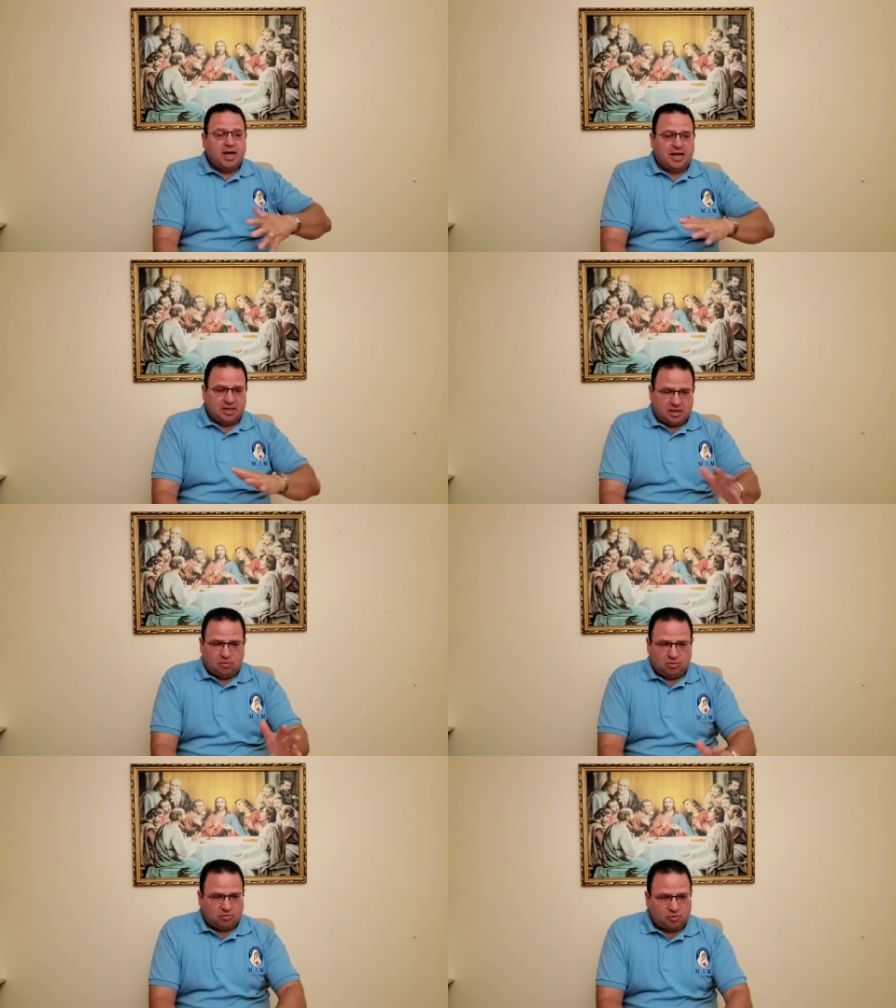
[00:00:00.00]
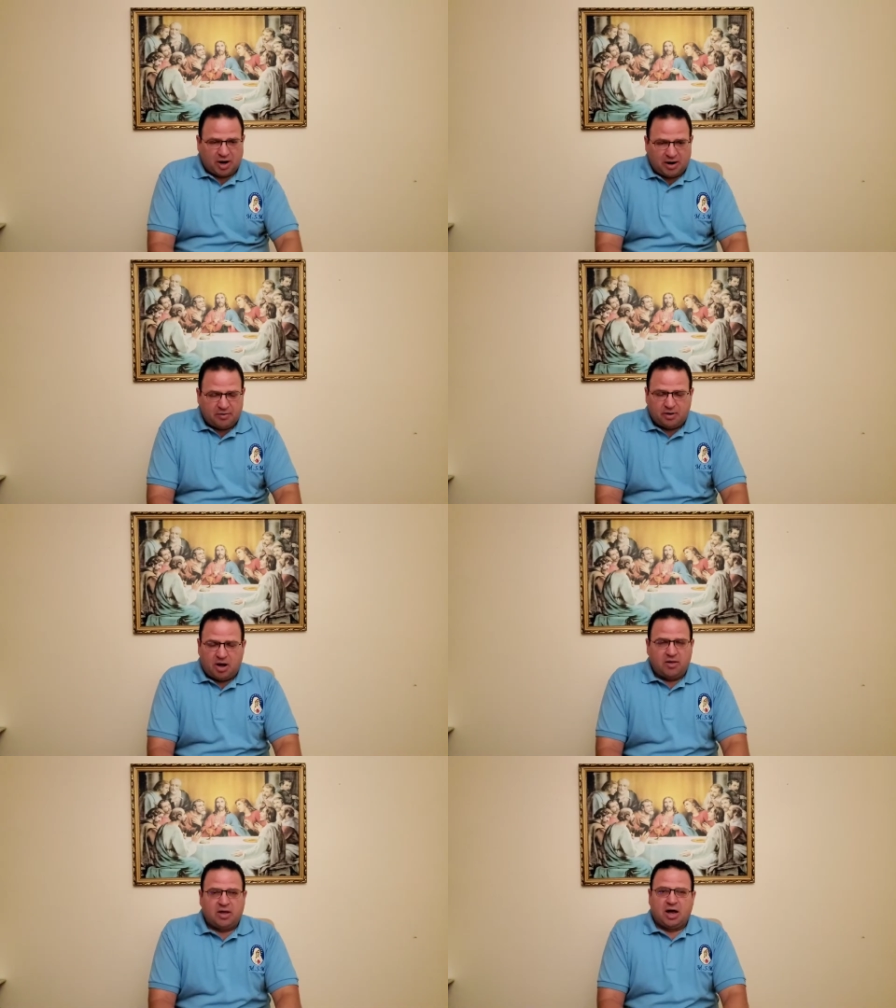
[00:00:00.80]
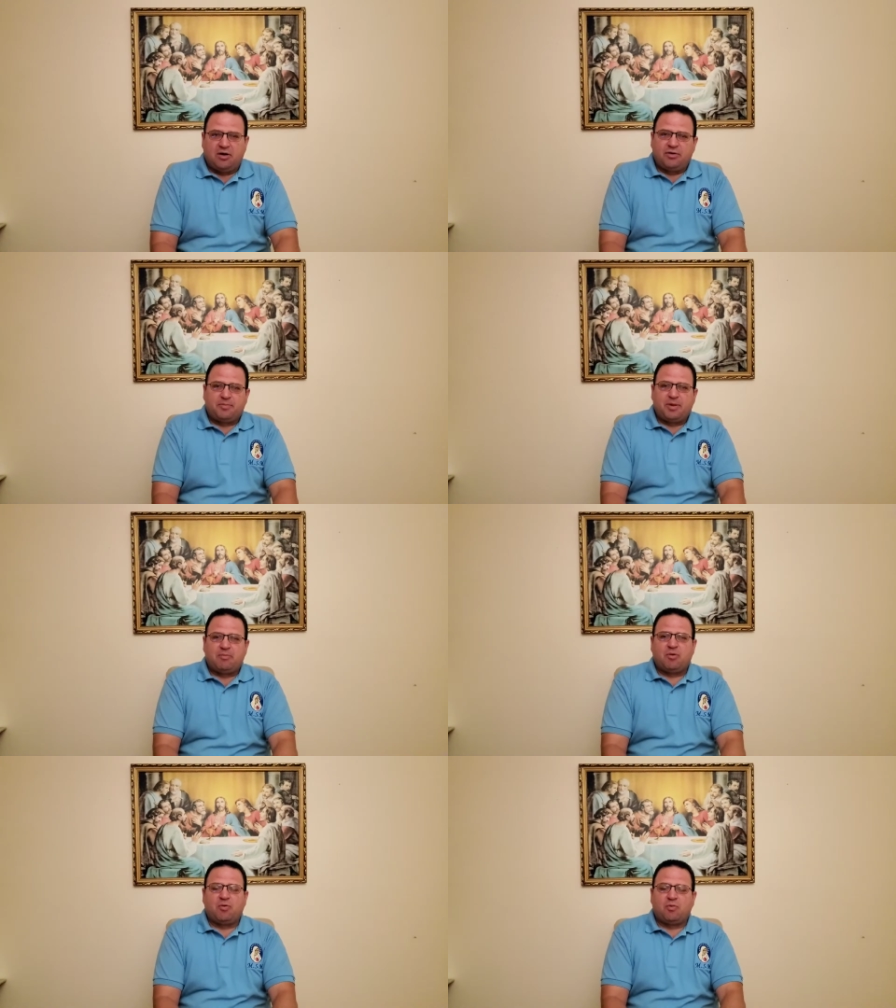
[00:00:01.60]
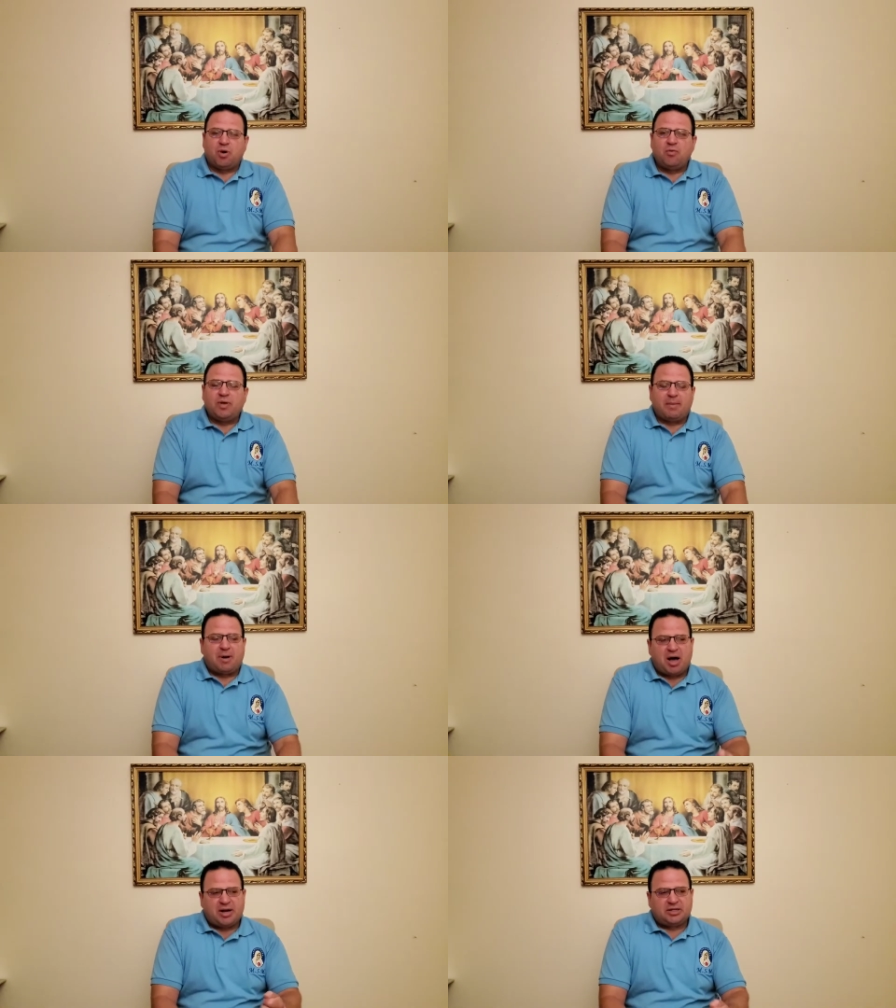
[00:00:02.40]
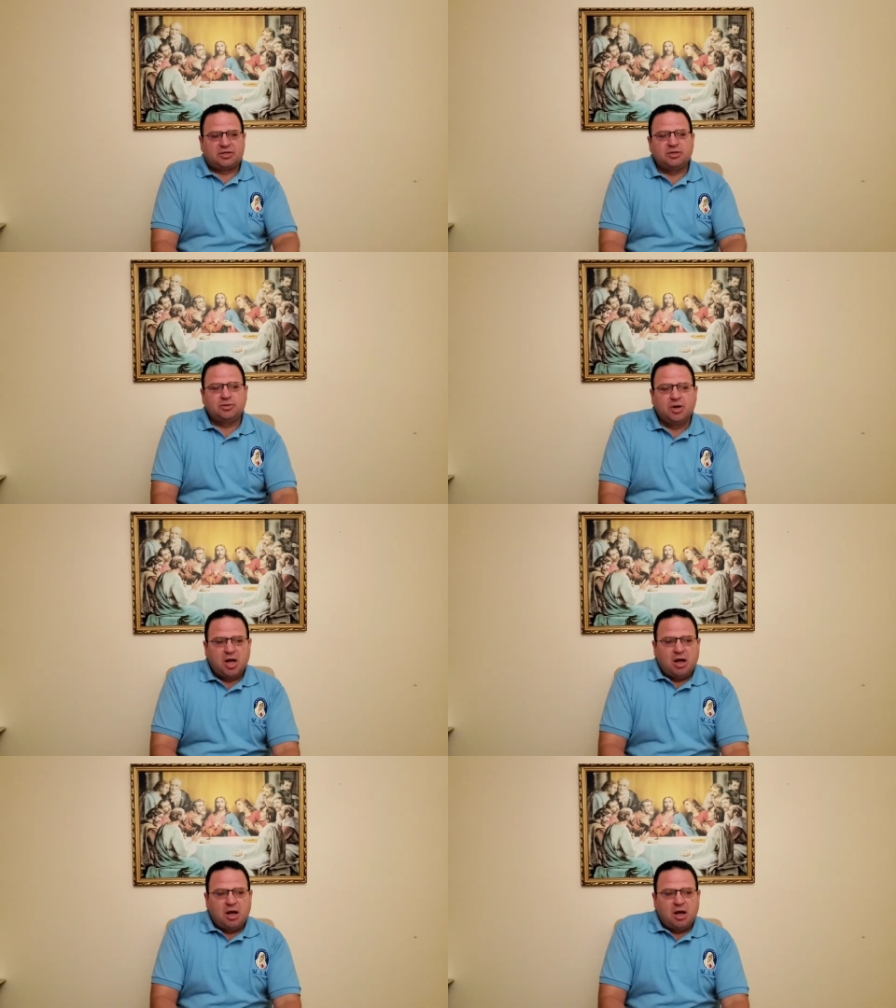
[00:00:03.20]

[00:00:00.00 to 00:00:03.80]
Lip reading: and there were other people wrote about it too.